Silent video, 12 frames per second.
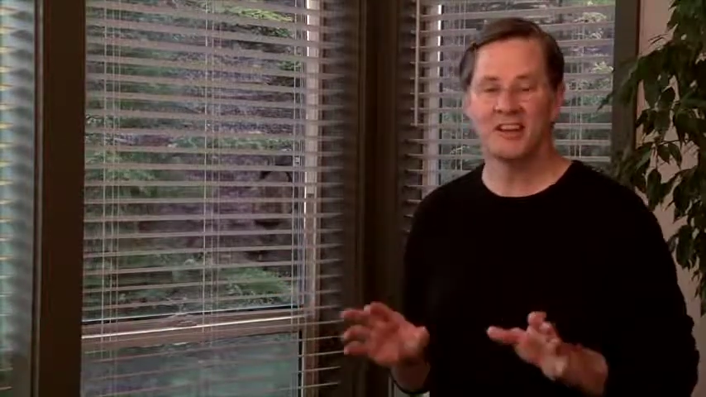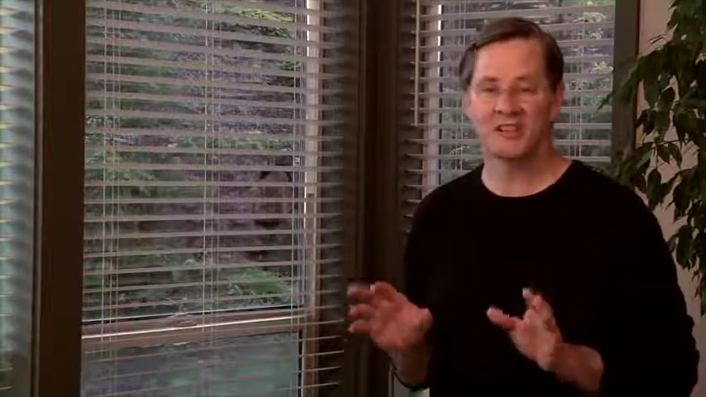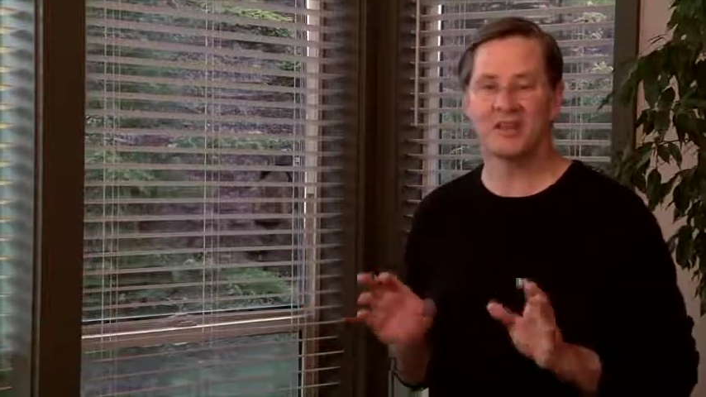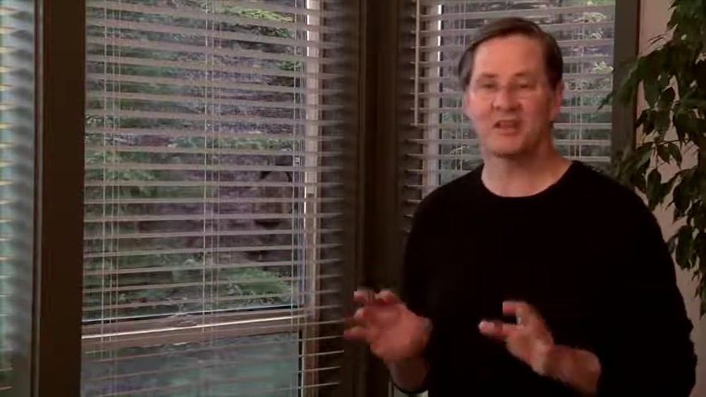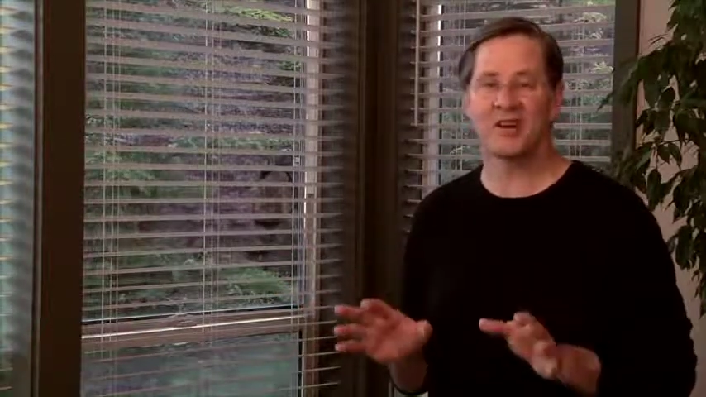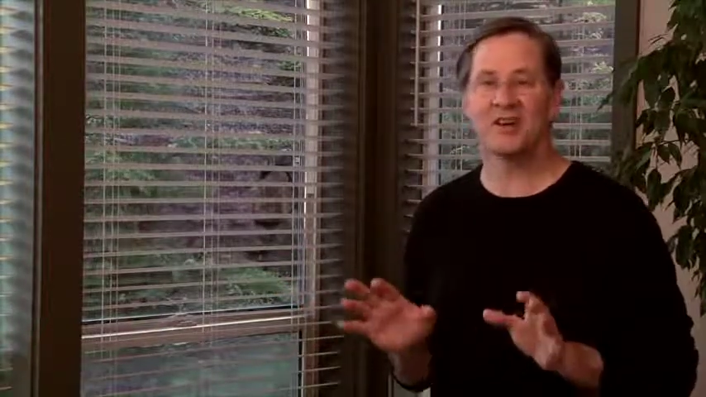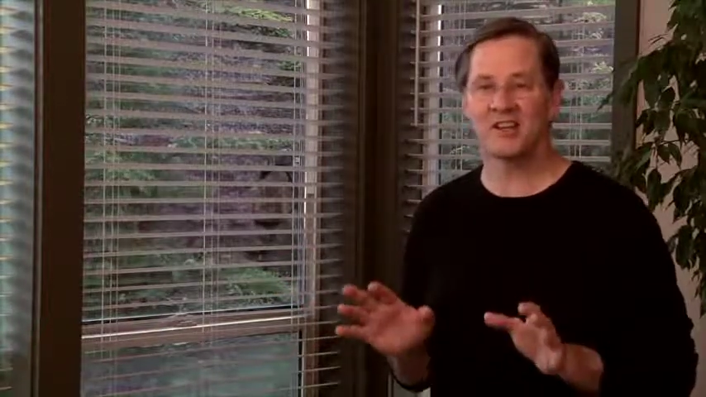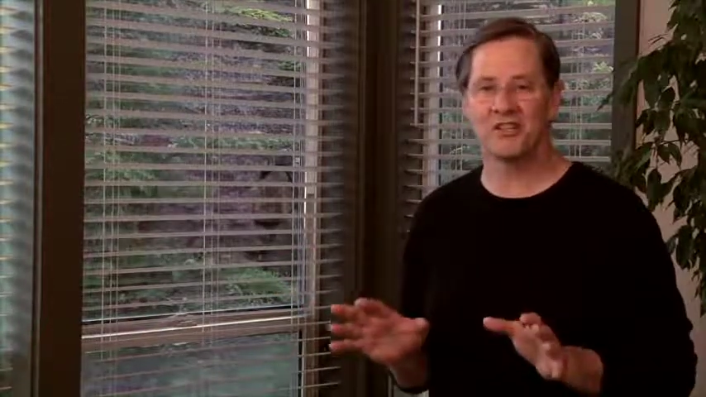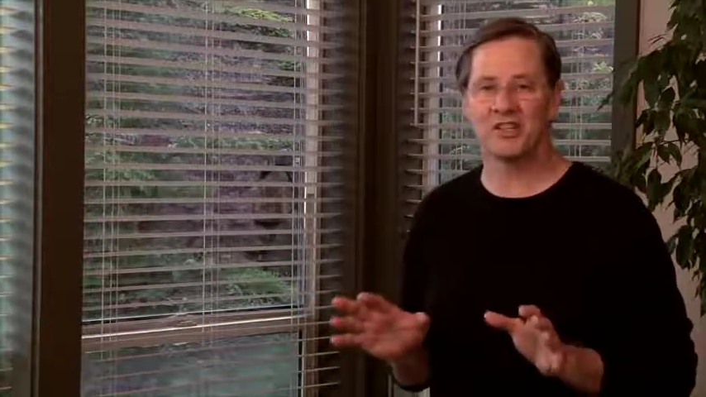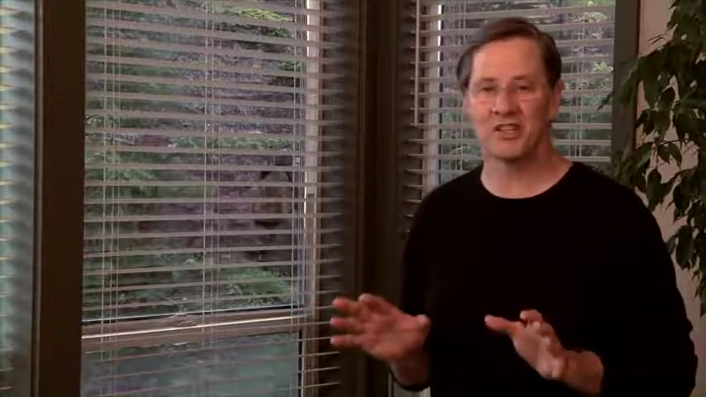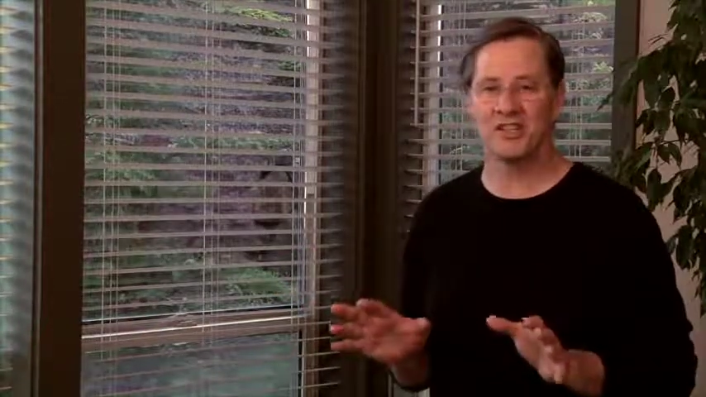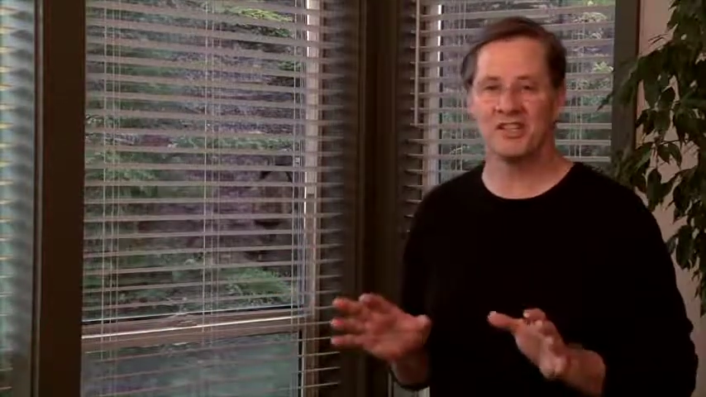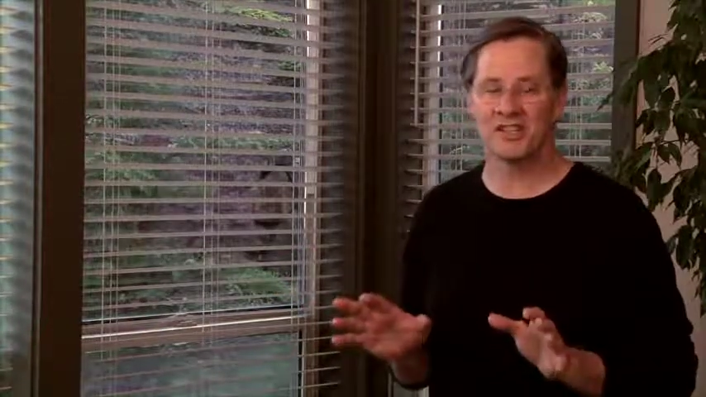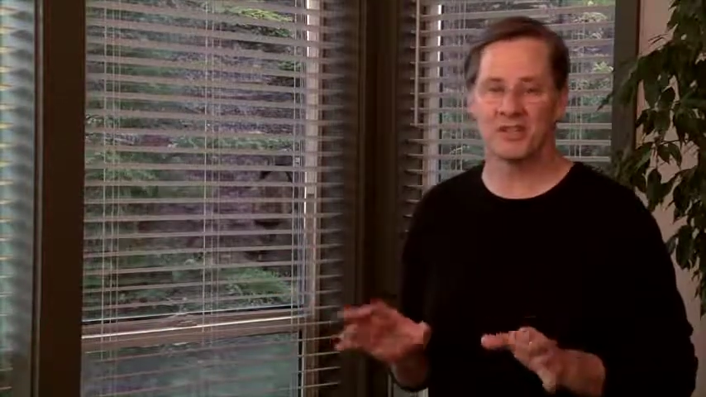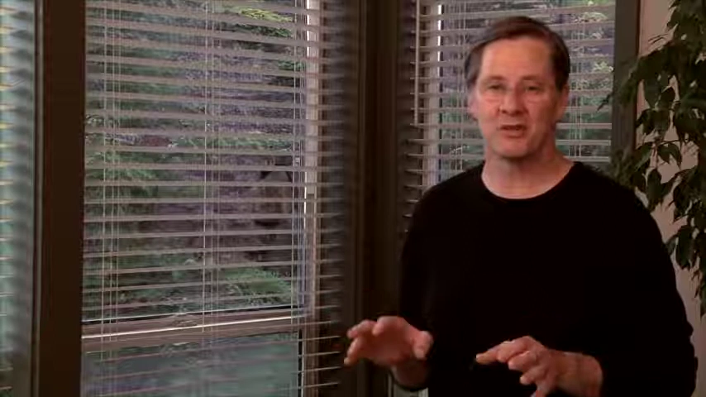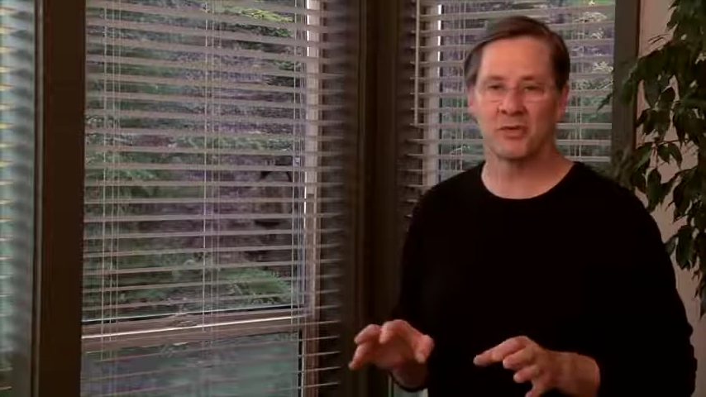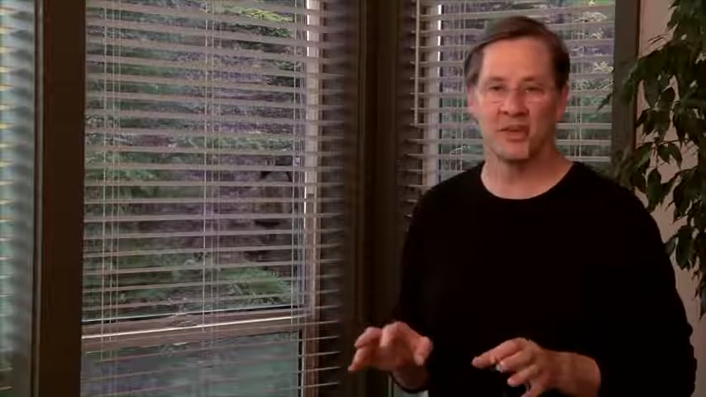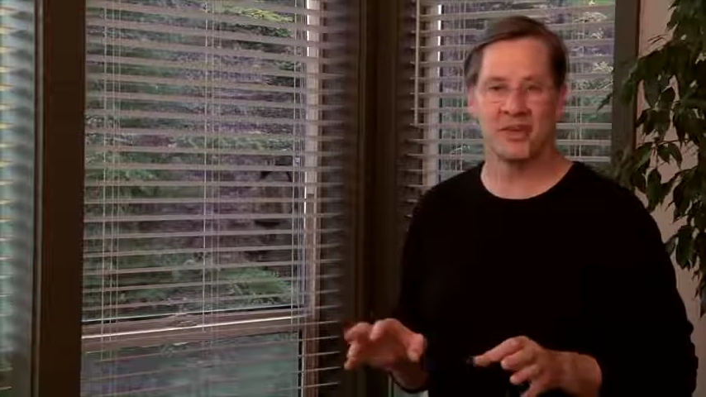to try to translate
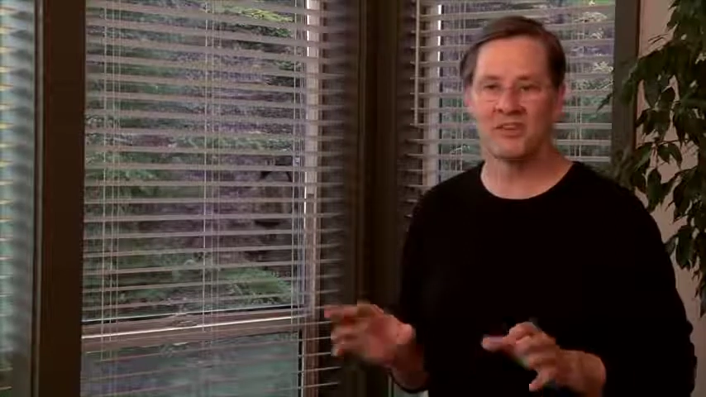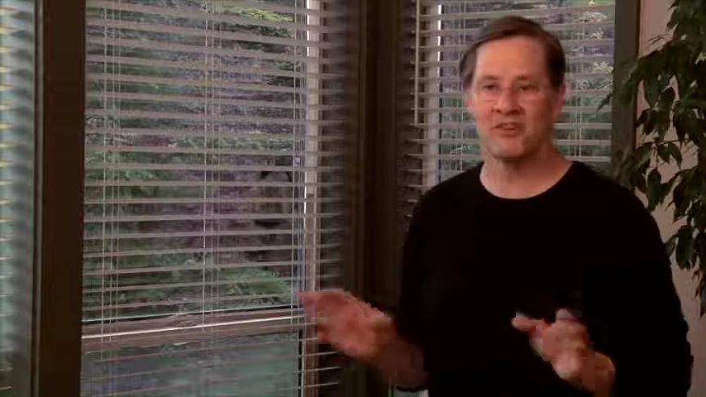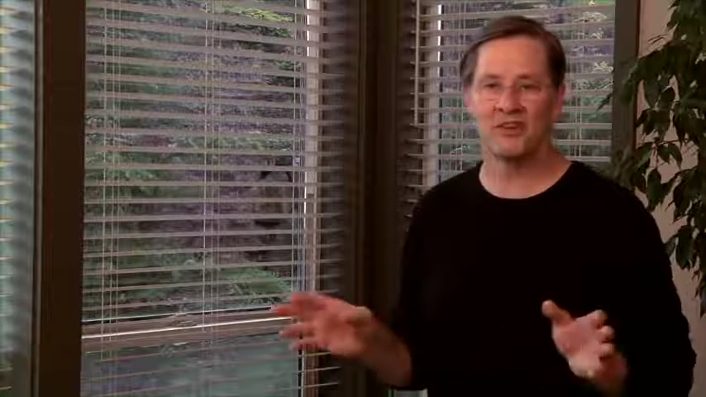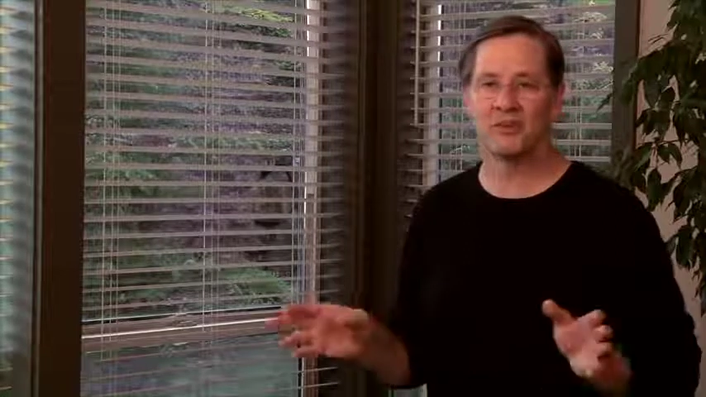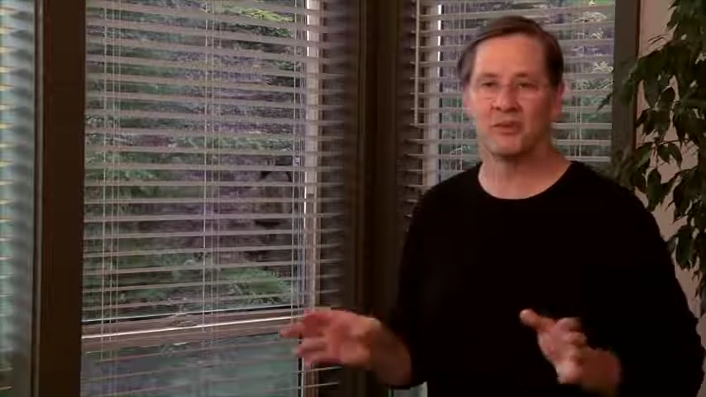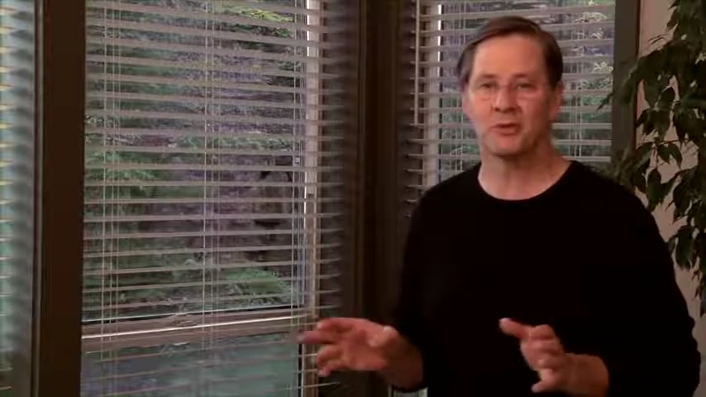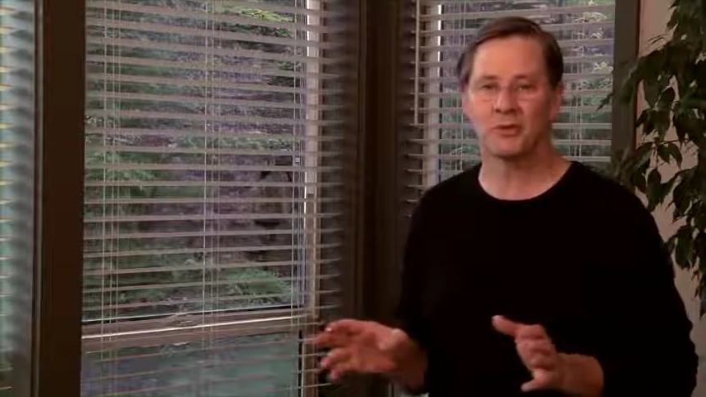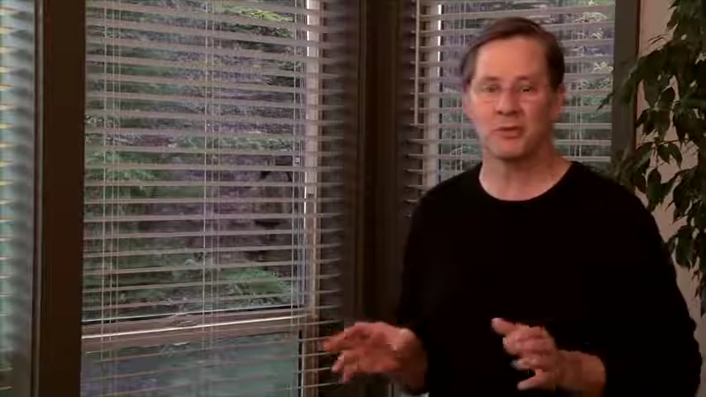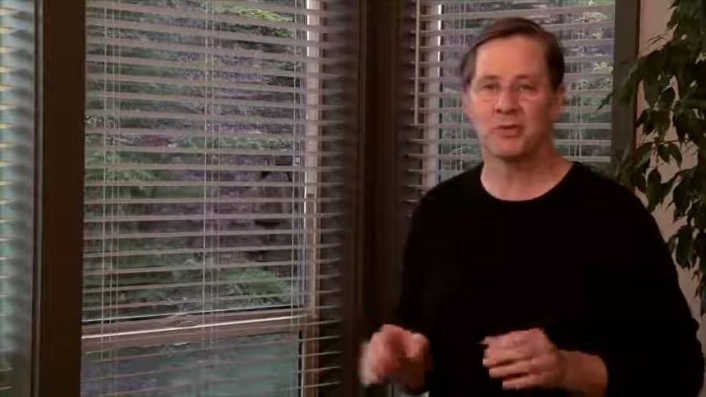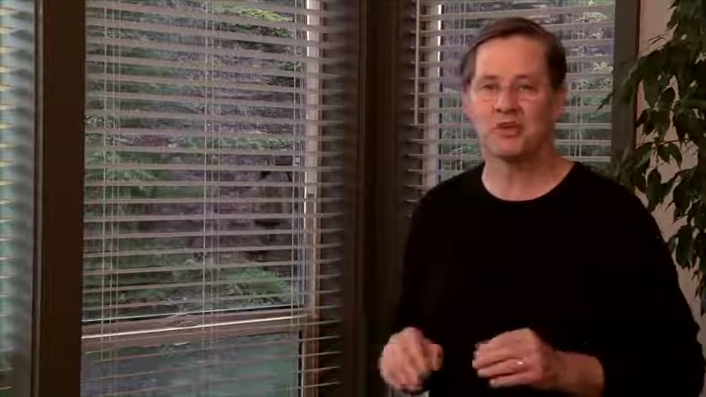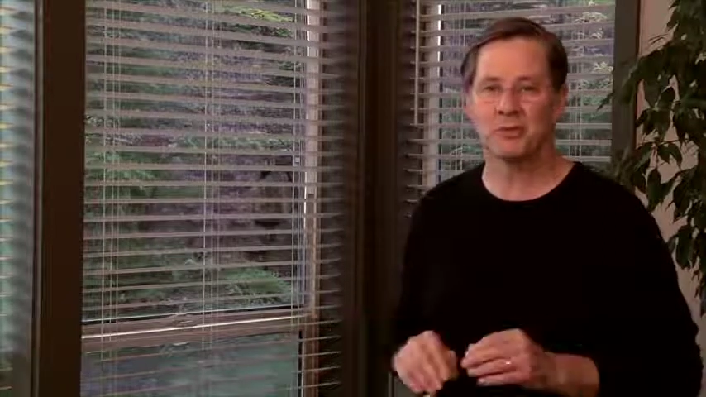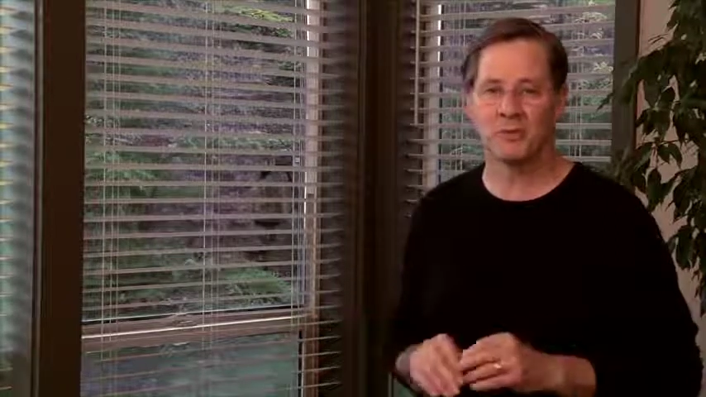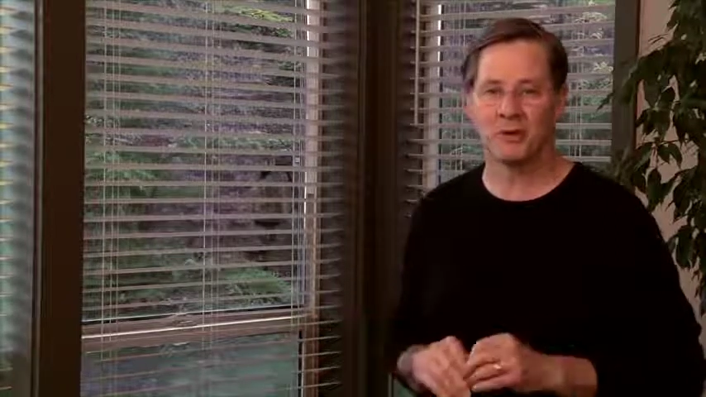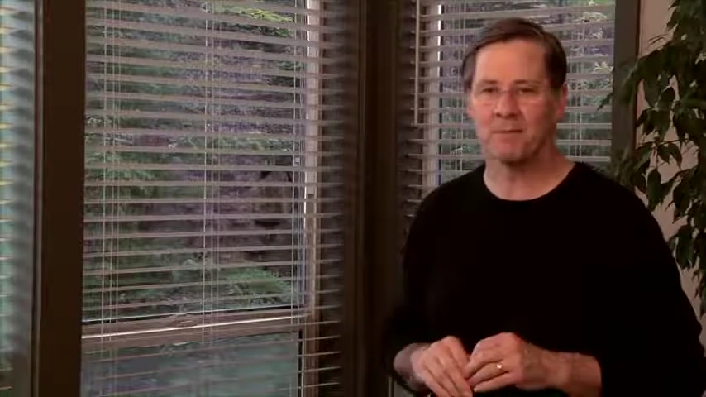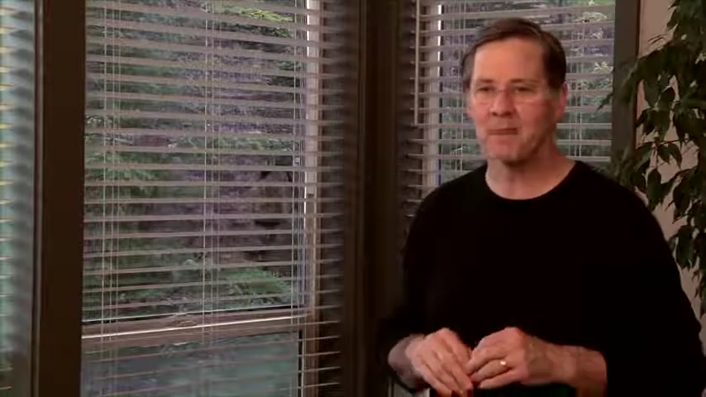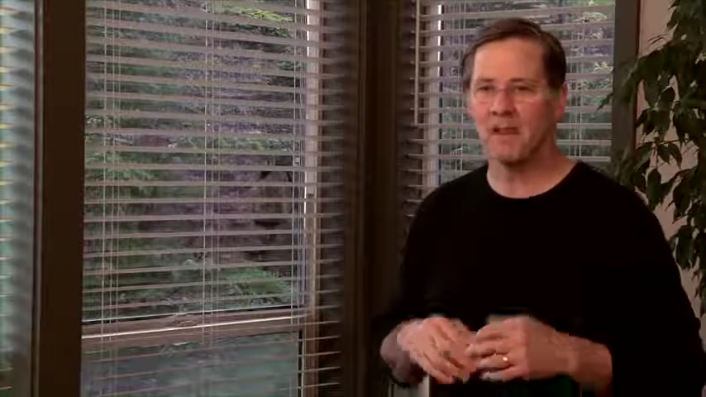Greek if you don't know what the words mean.